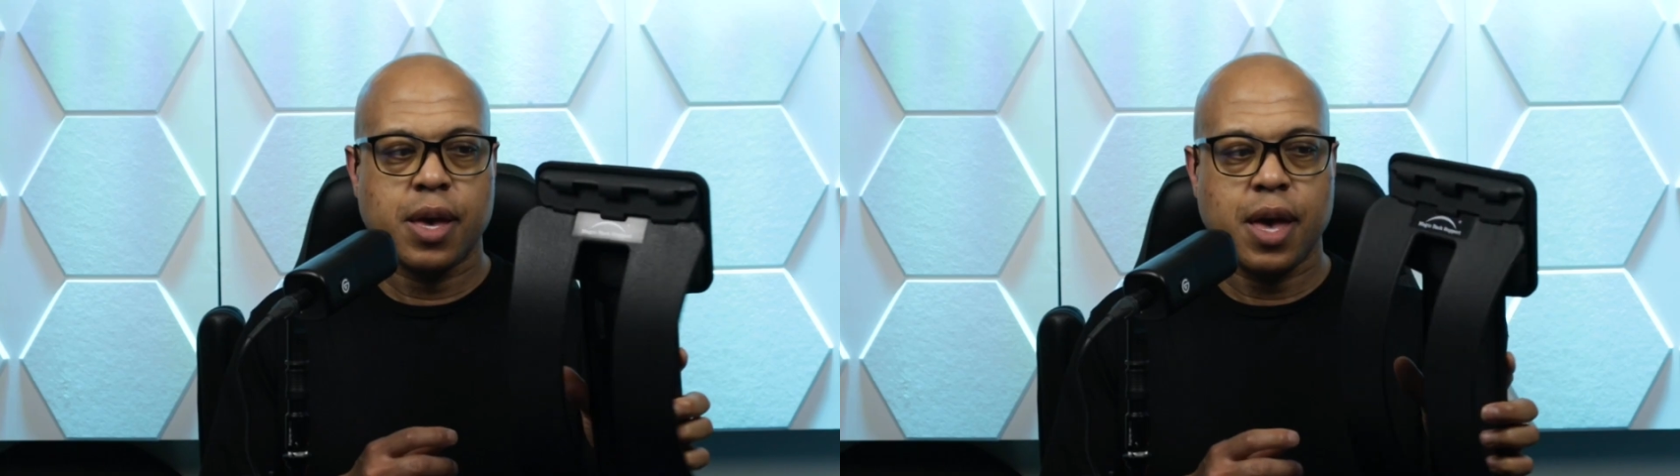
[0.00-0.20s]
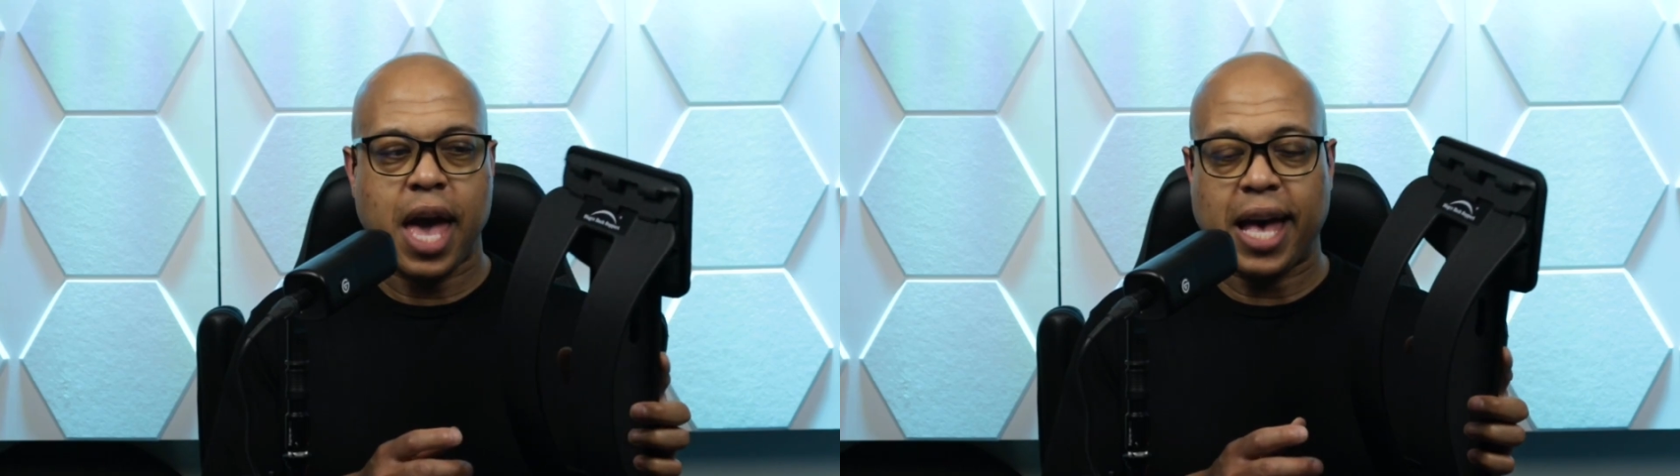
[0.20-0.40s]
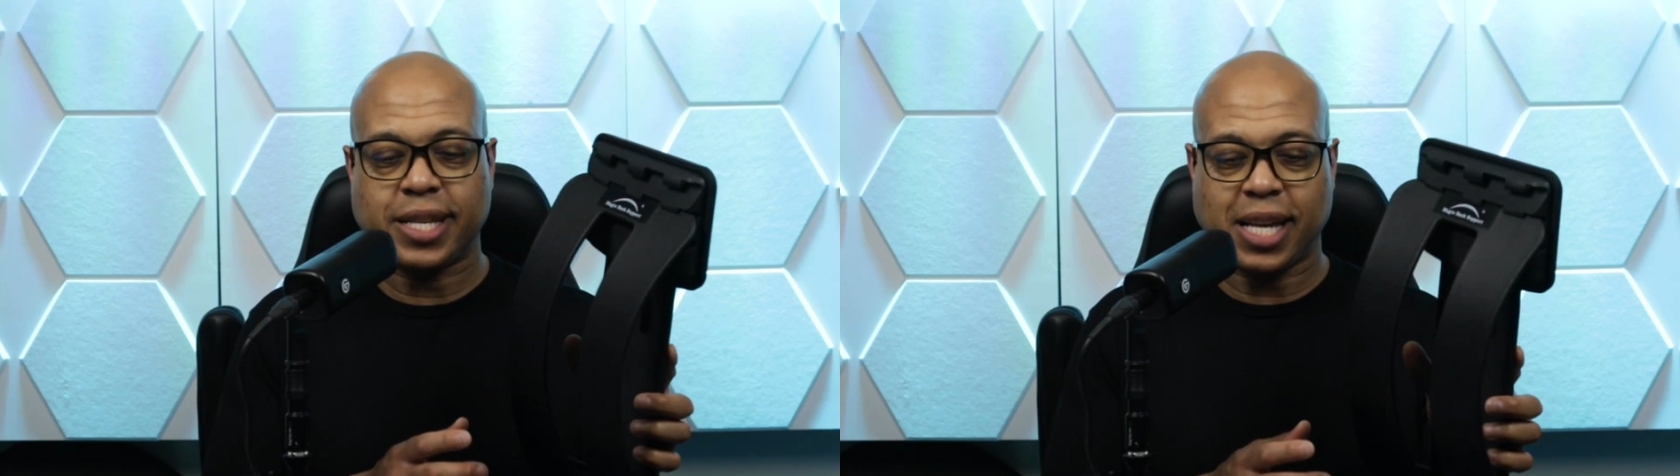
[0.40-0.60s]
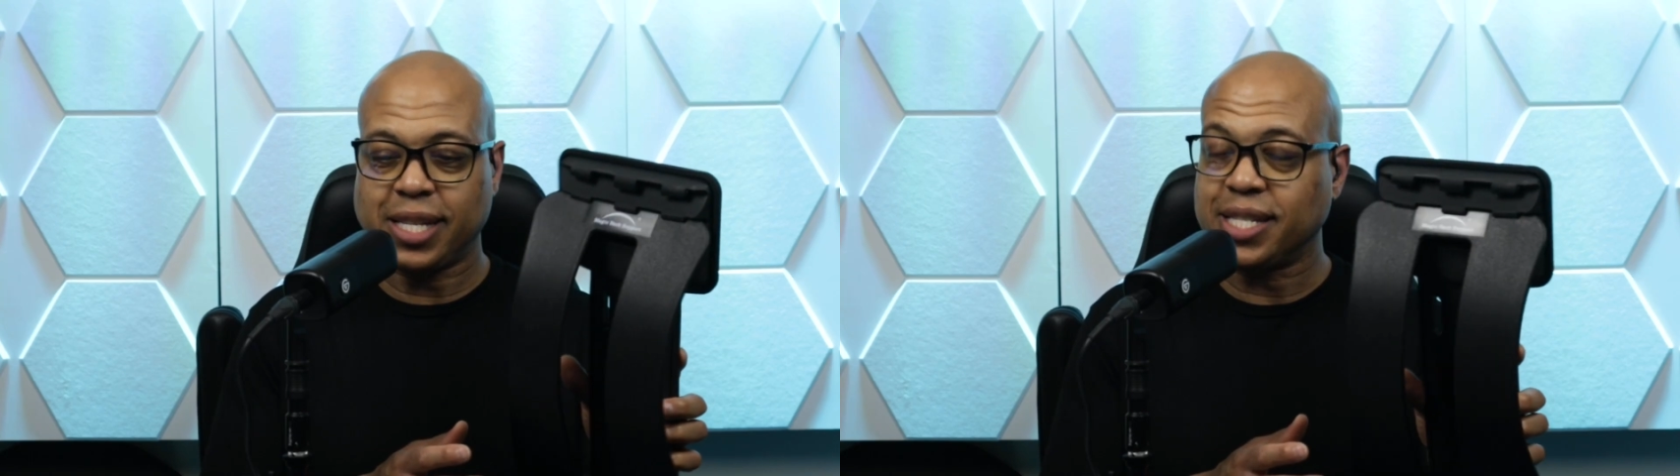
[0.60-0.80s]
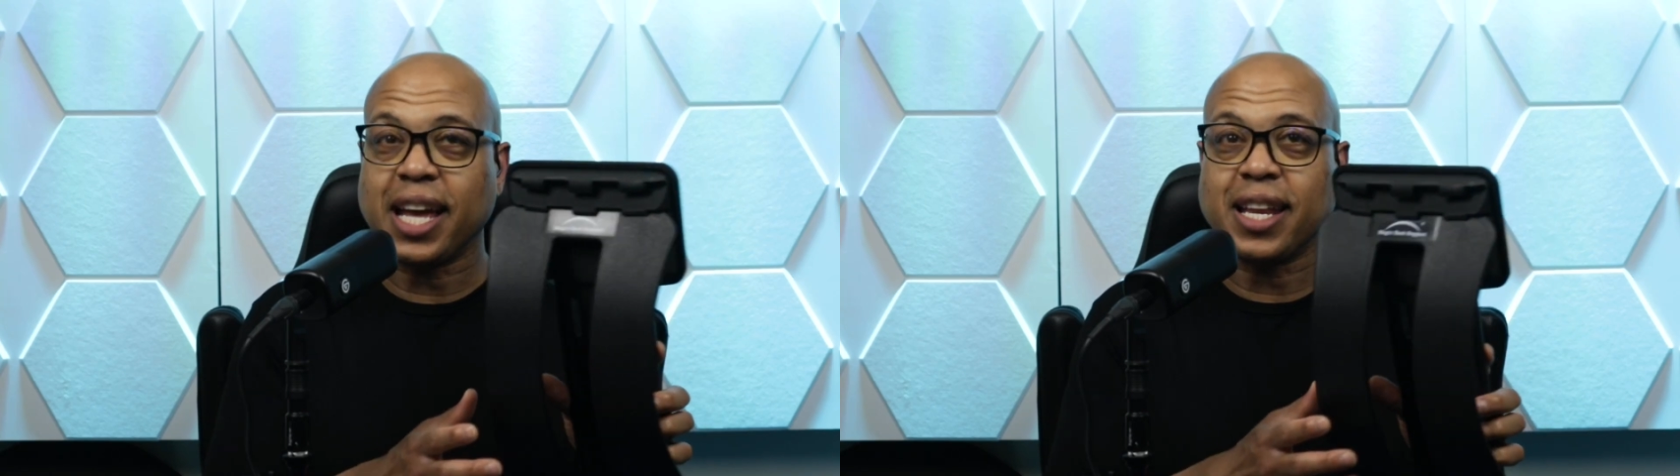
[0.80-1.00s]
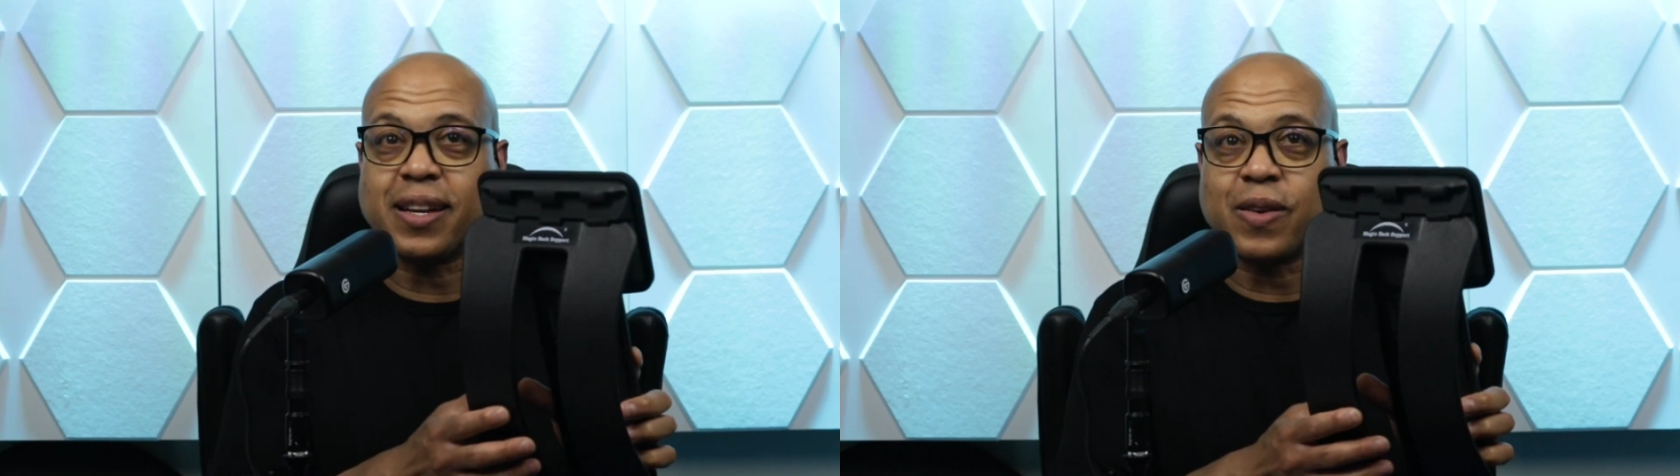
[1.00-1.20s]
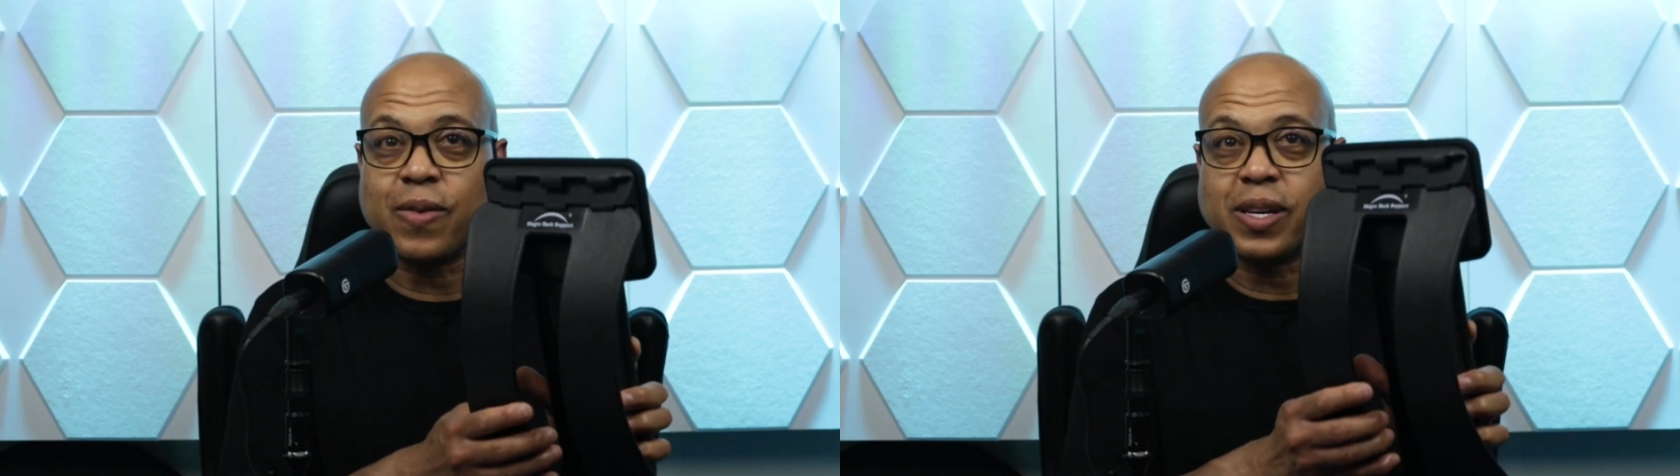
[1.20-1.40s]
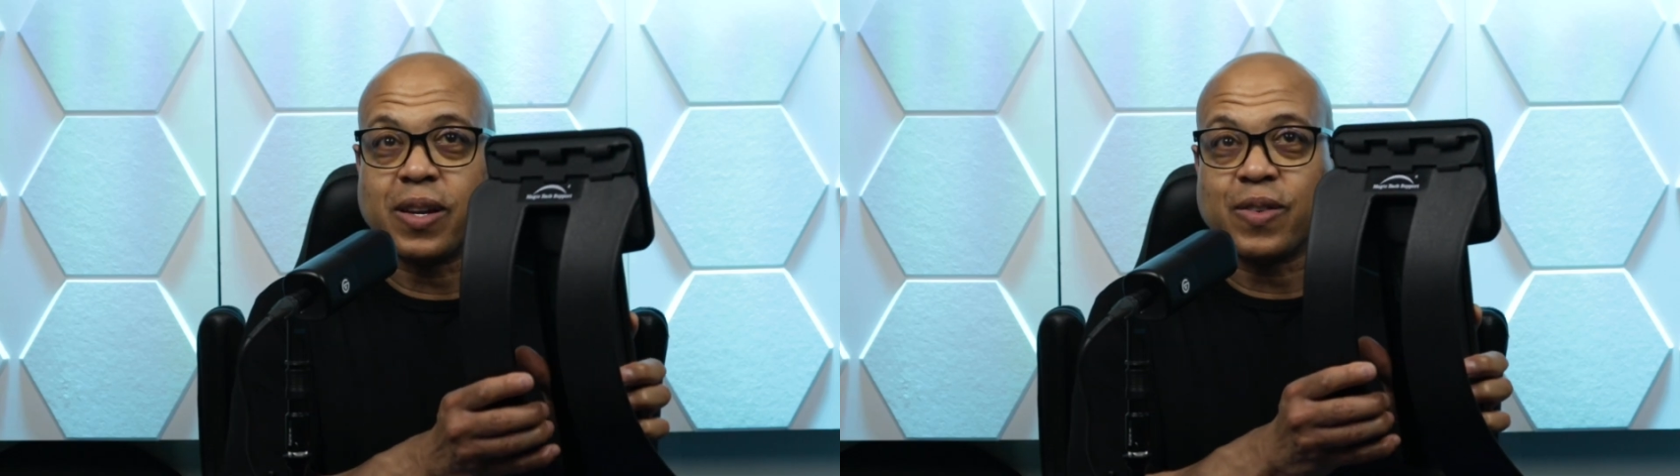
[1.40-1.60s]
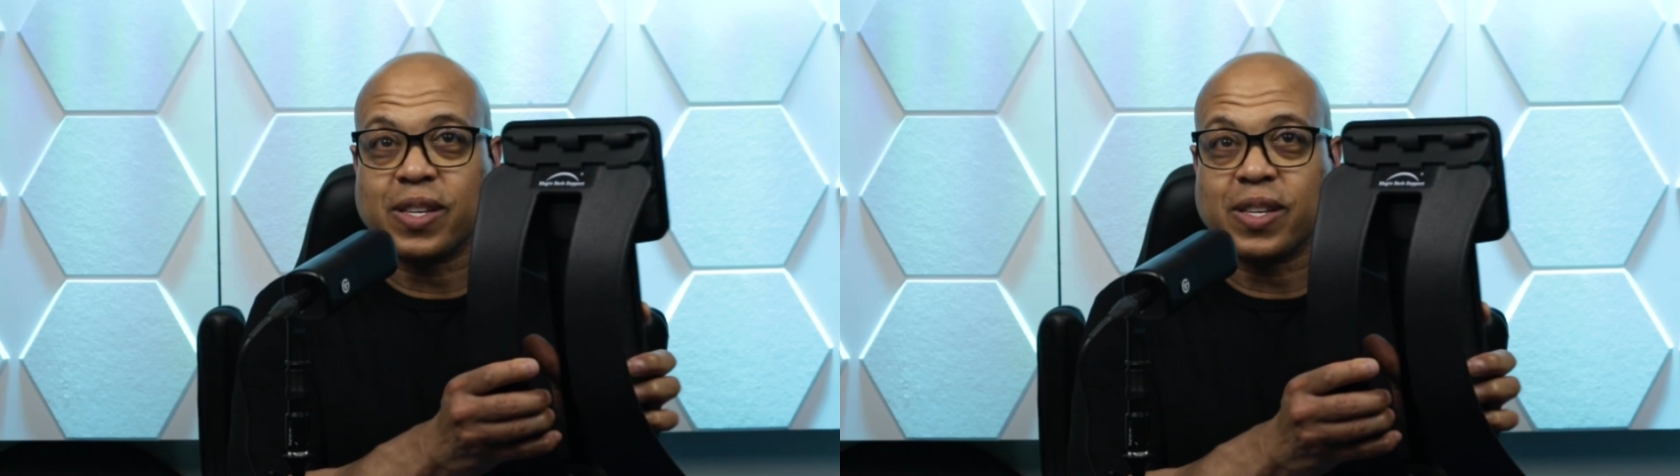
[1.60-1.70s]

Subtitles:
As I stated earlier,